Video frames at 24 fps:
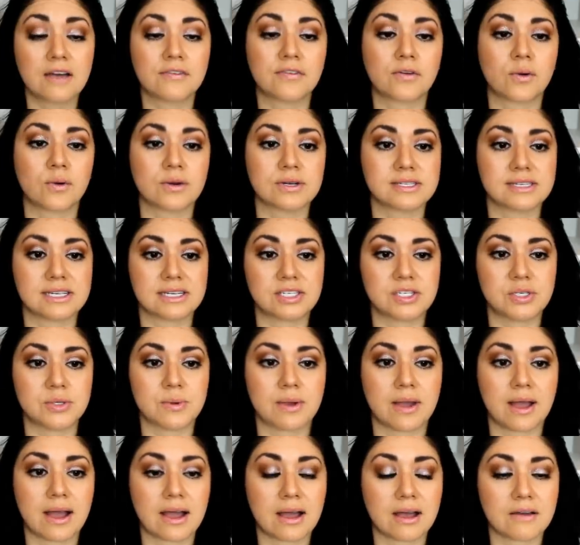Of course, they do
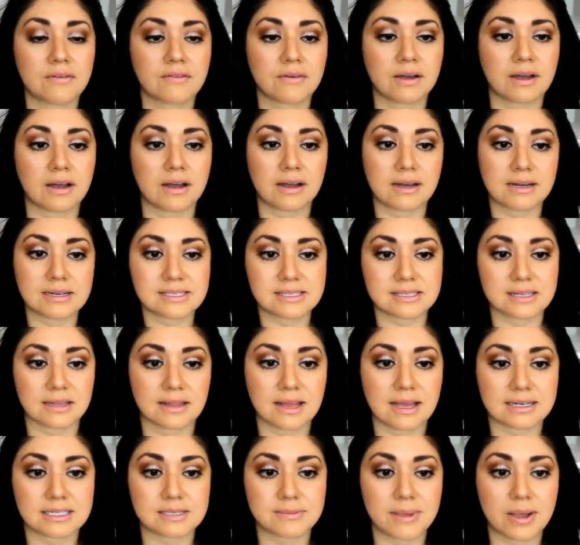have uh, a
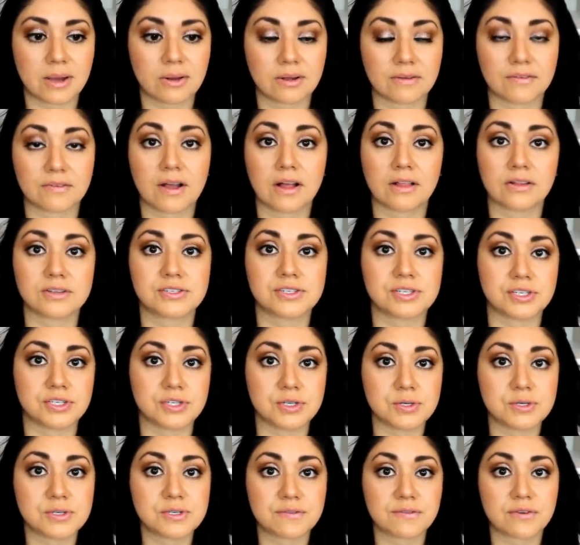select amount of colors to
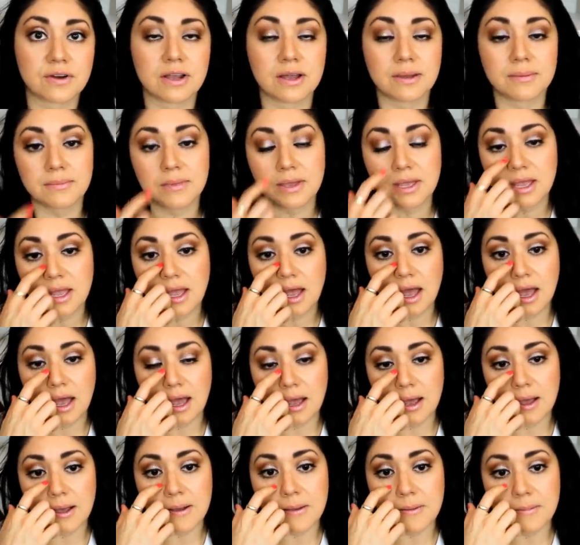choose from,
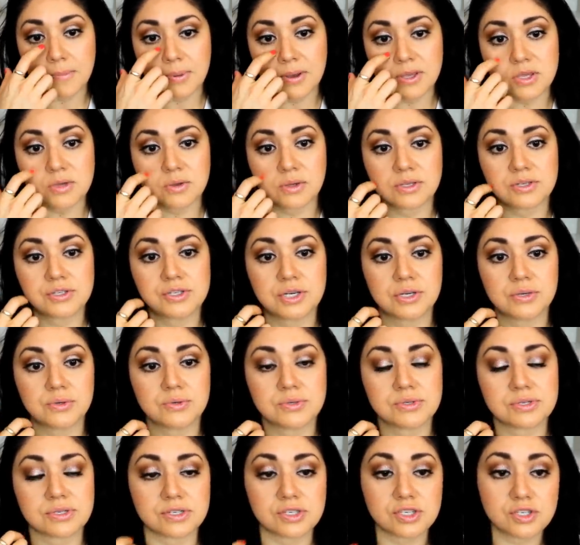uh, but you can
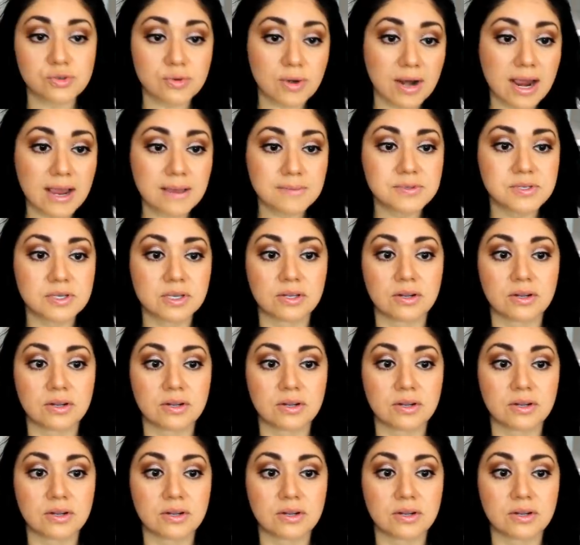choose the stripes.